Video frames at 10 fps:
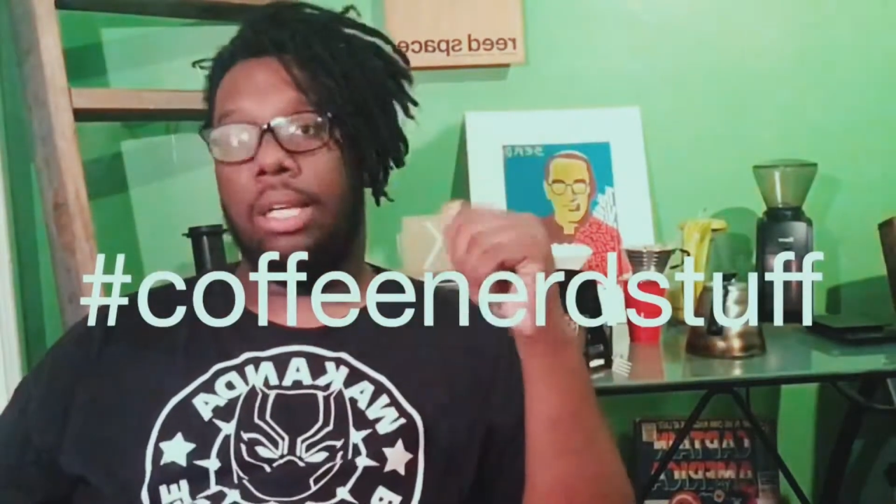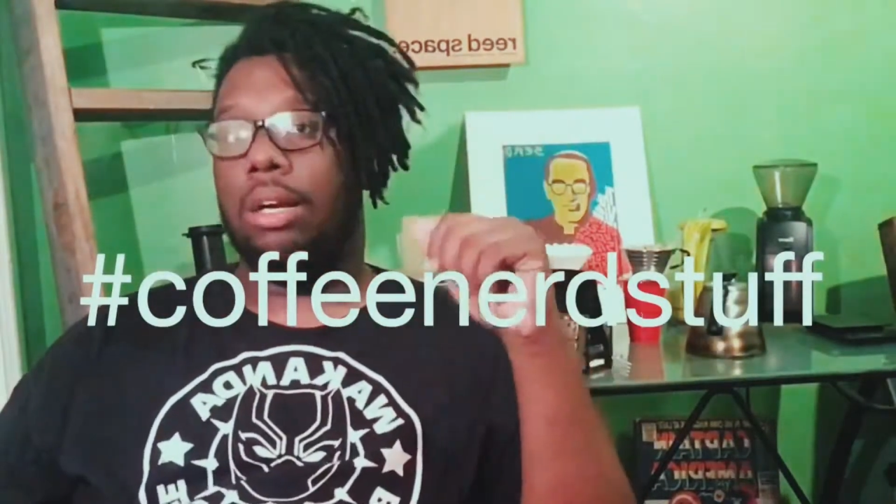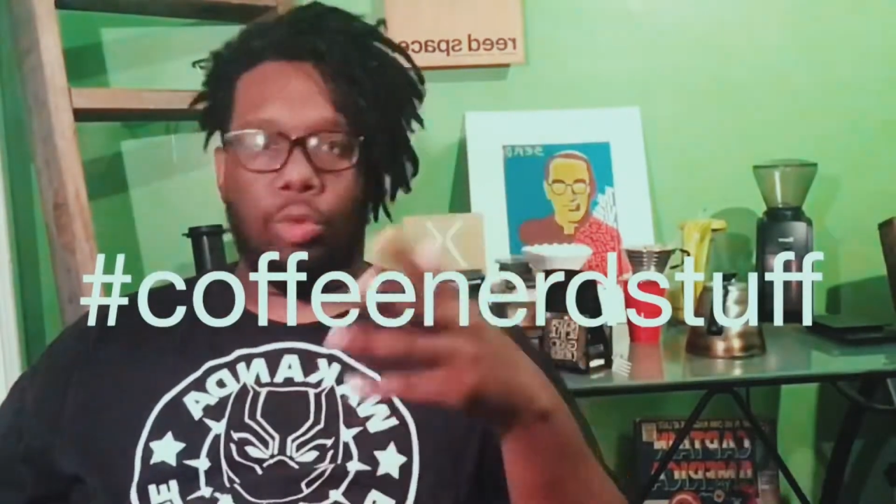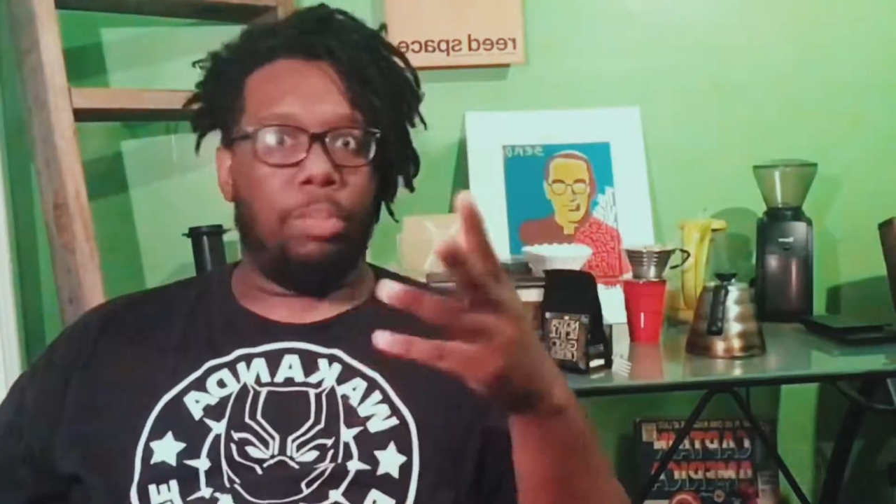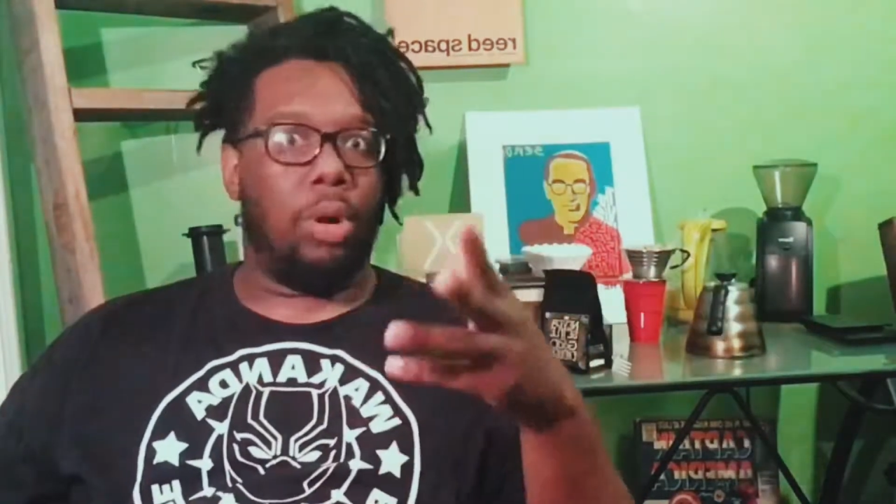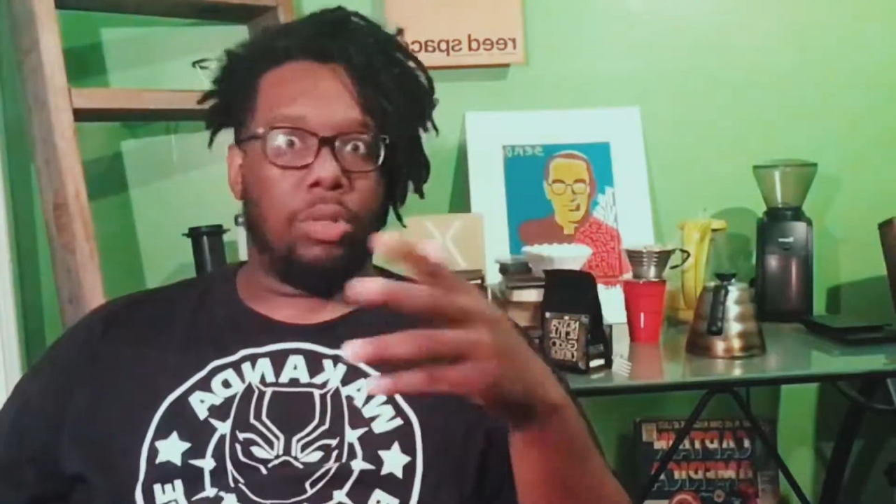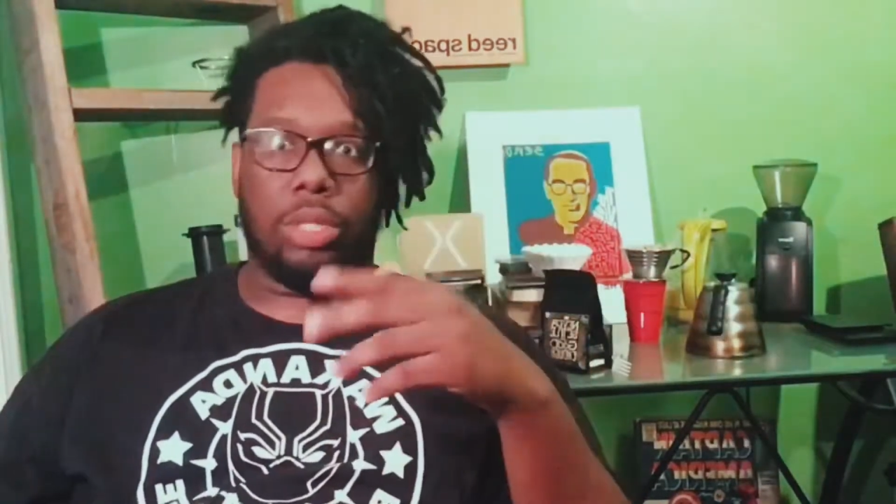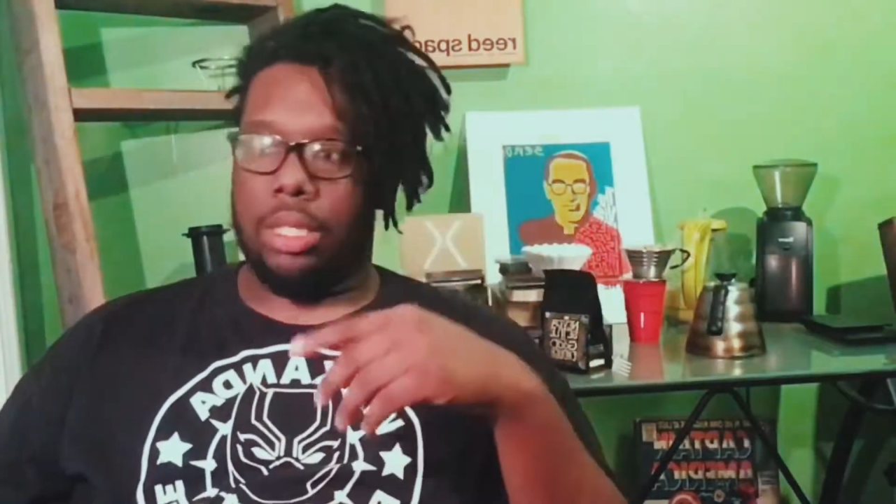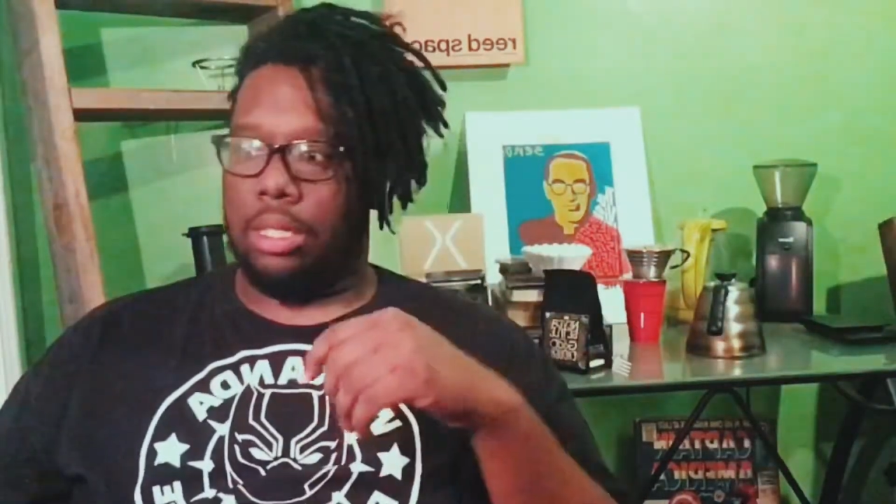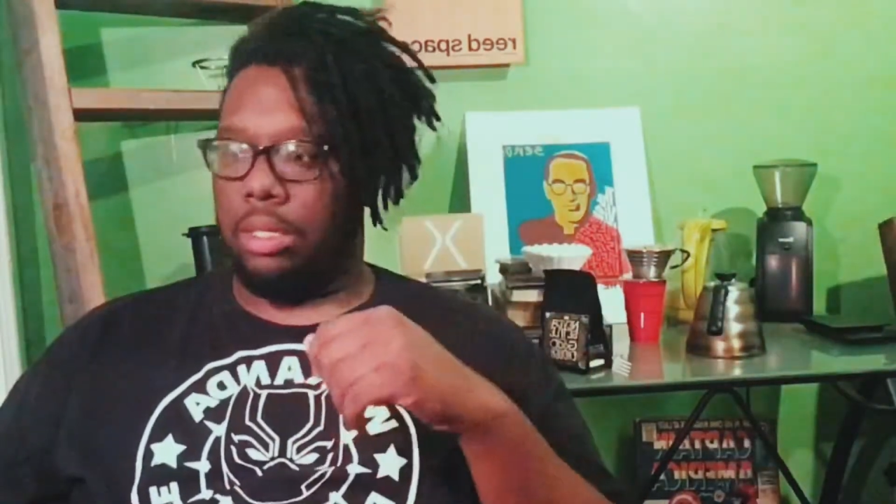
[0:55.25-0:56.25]
3
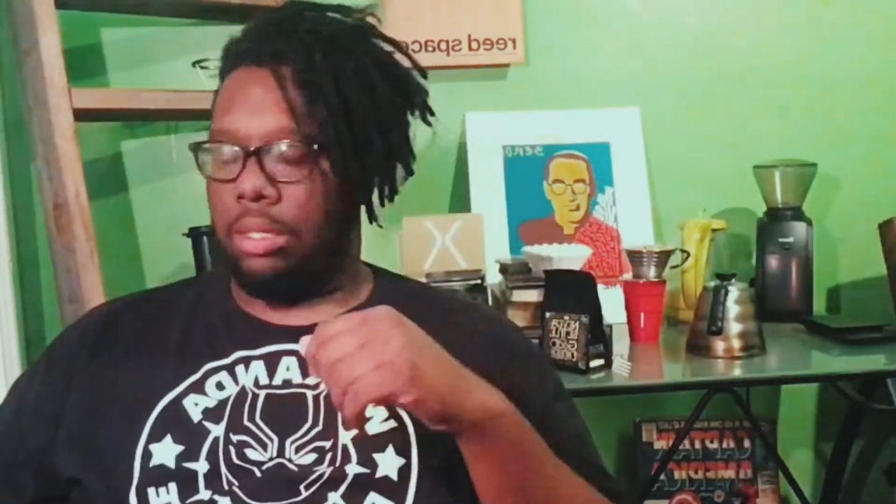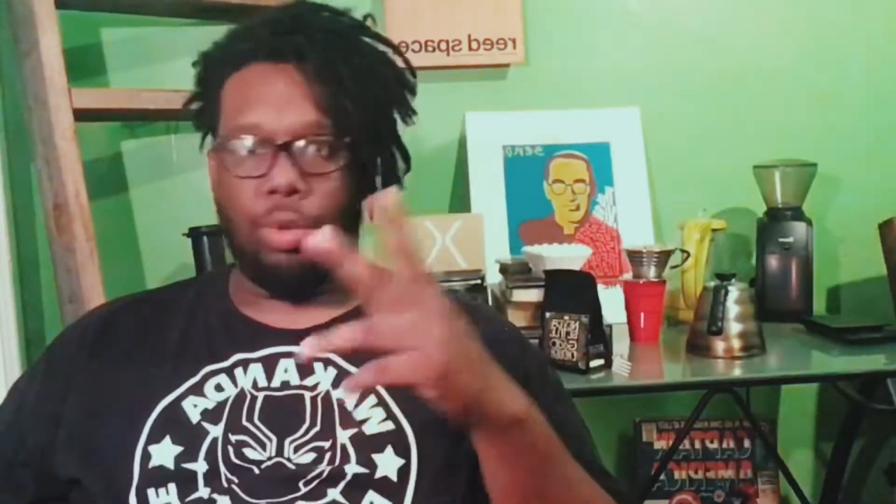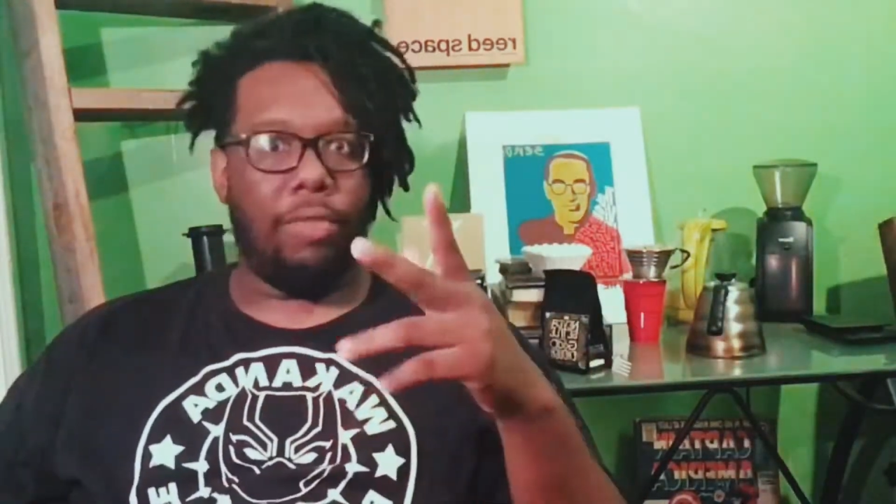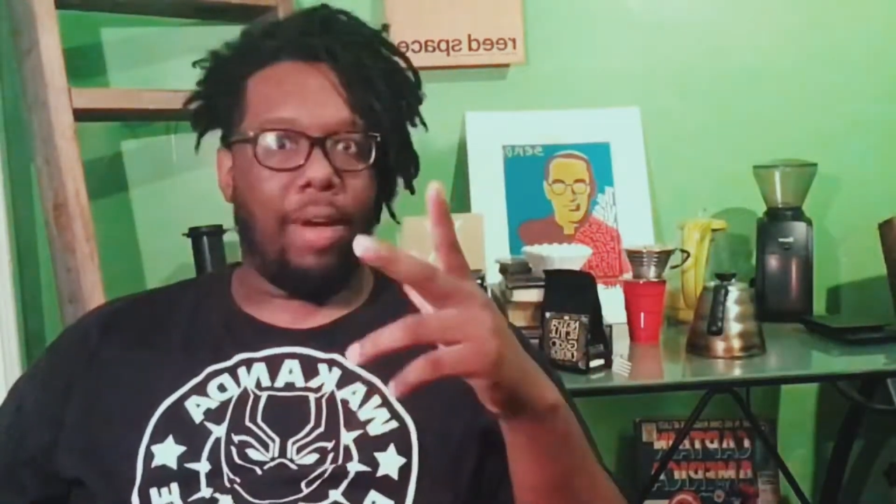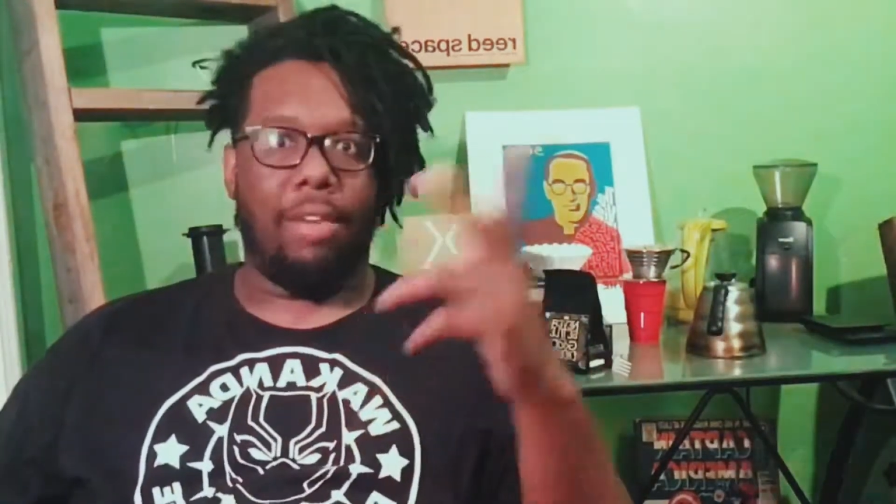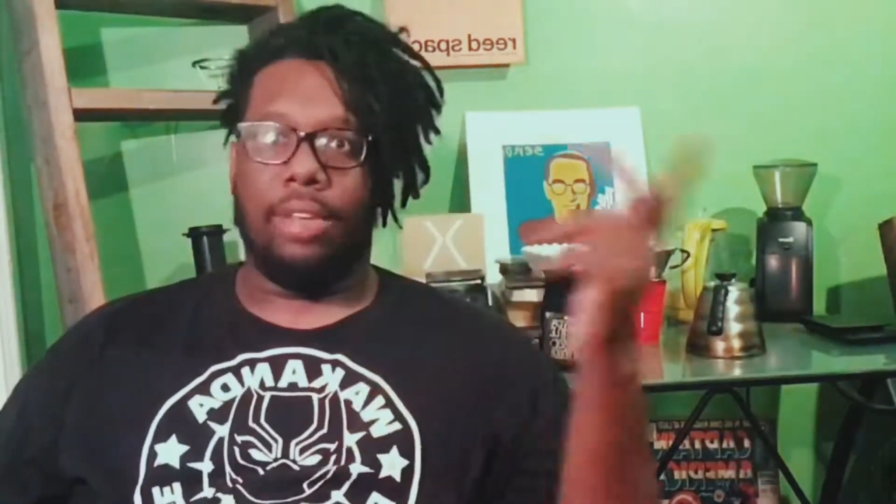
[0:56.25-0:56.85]
pulses, 25